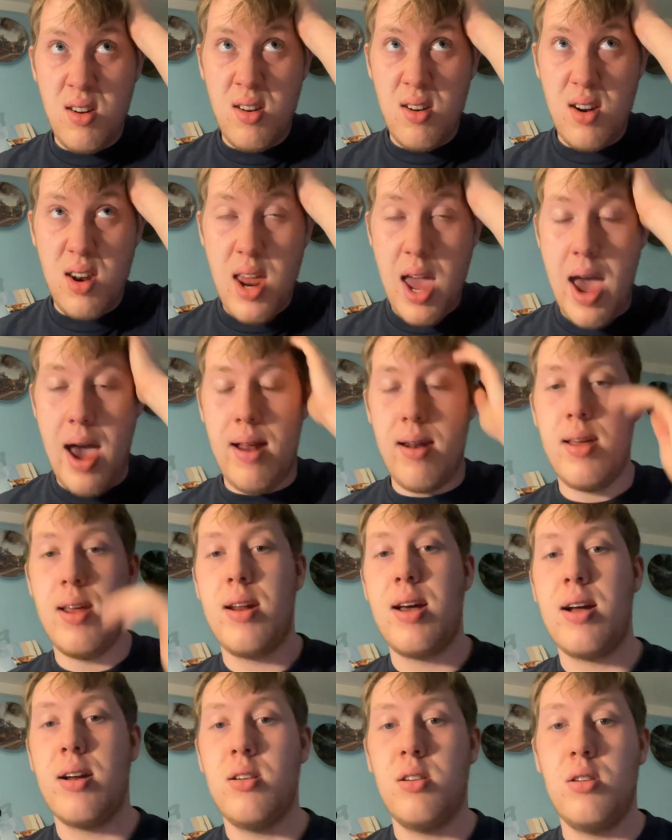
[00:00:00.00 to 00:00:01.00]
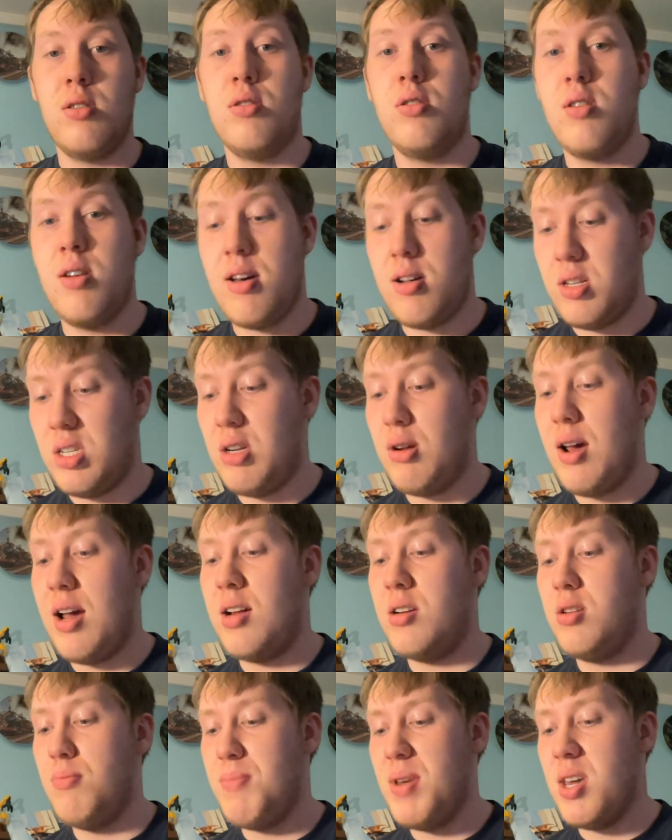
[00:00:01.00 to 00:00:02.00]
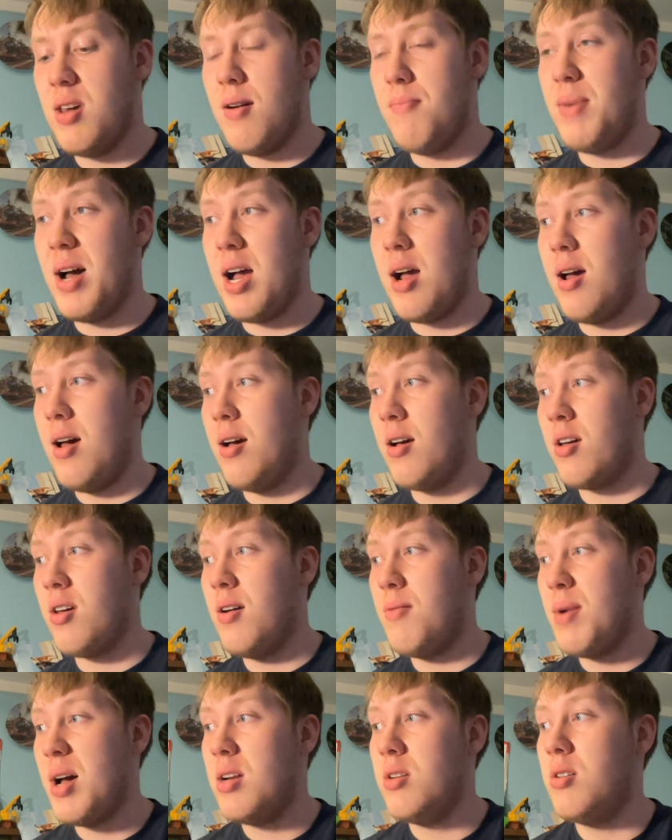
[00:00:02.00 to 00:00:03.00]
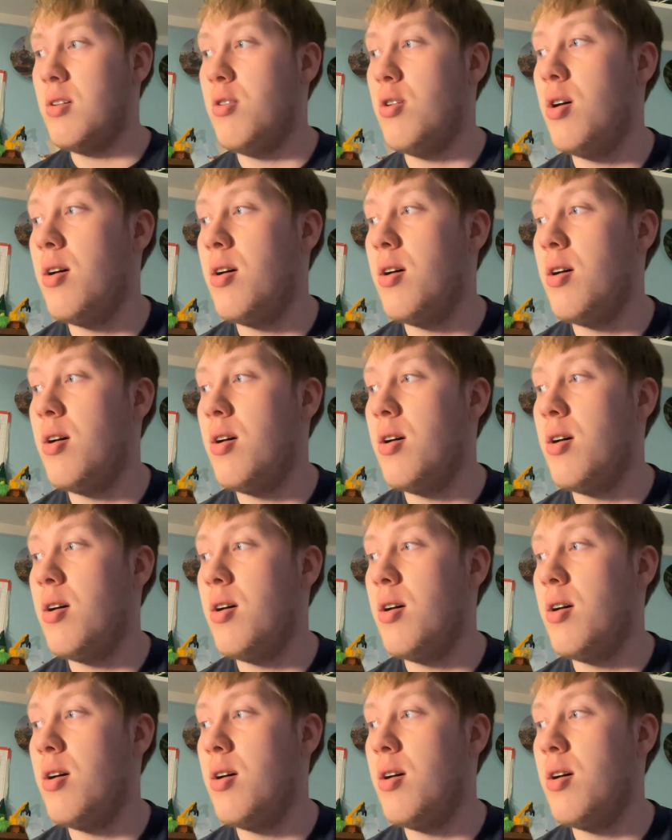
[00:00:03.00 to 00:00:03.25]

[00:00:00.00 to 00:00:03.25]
yeah, that's had to be come out